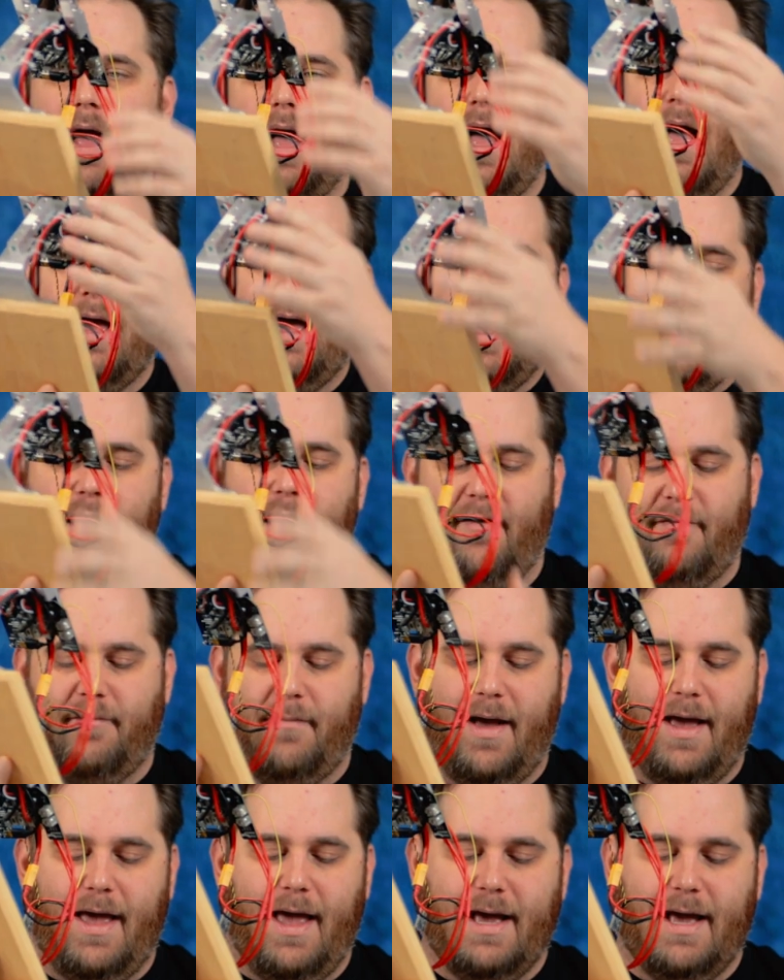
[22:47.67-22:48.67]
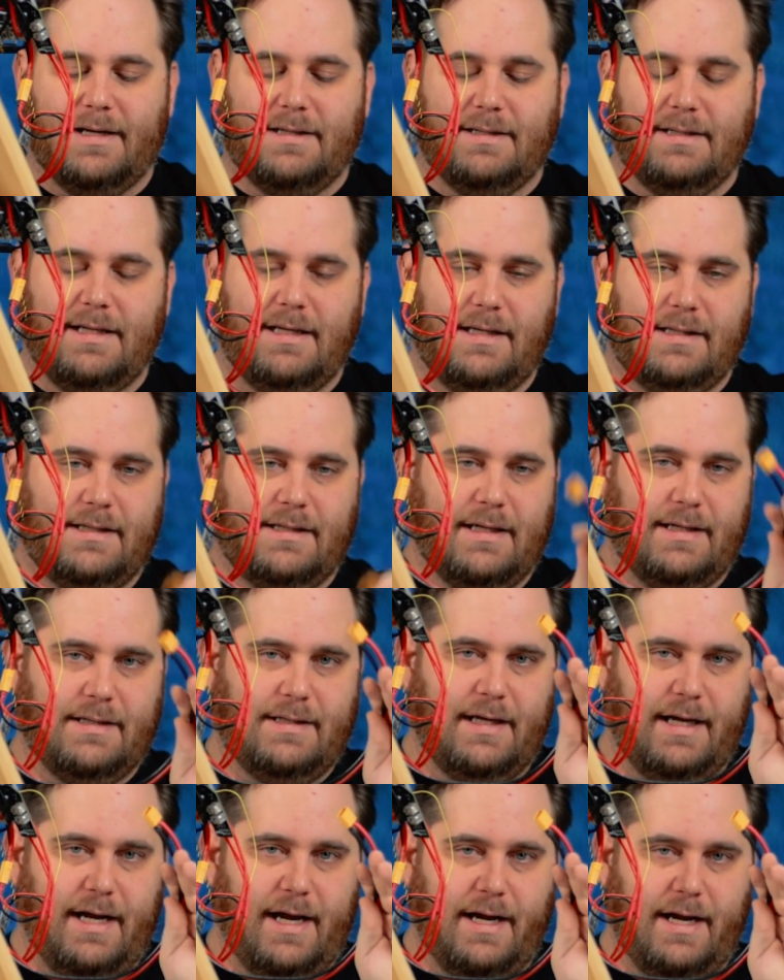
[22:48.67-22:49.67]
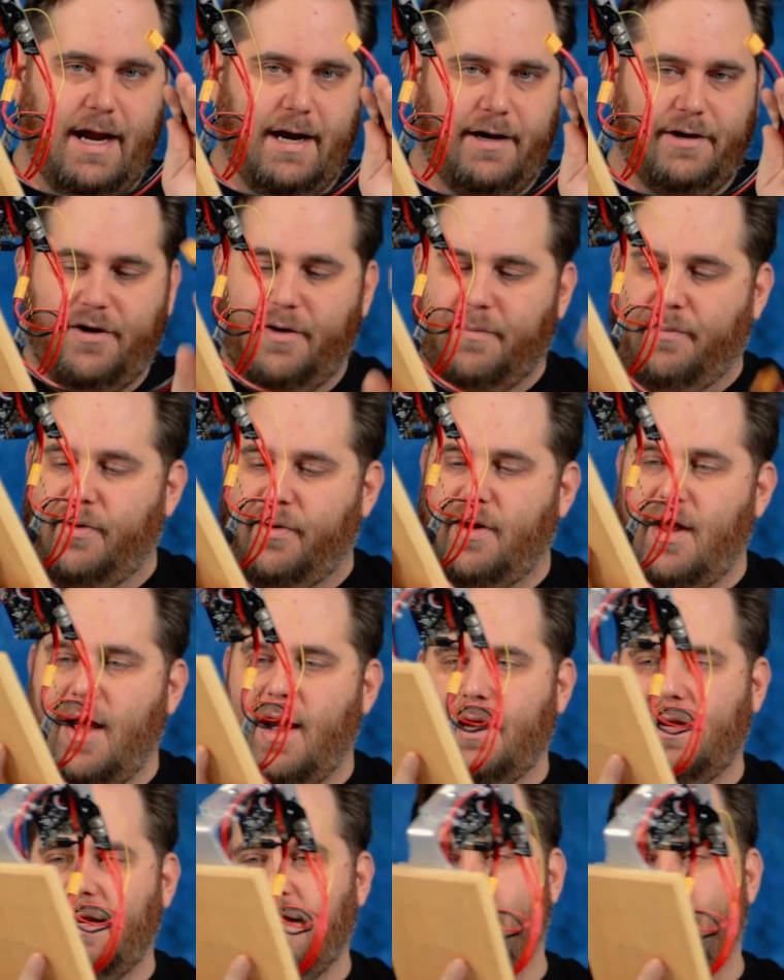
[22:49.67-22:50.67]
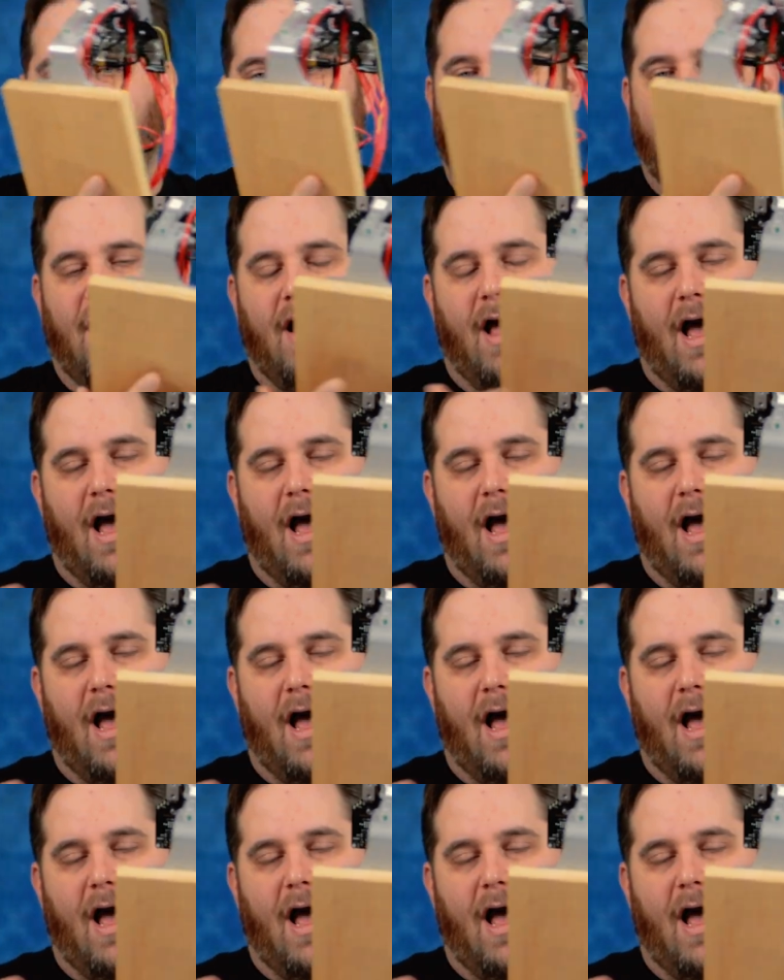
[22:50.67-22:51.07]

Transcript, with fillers: I have my XT60 connector put on here.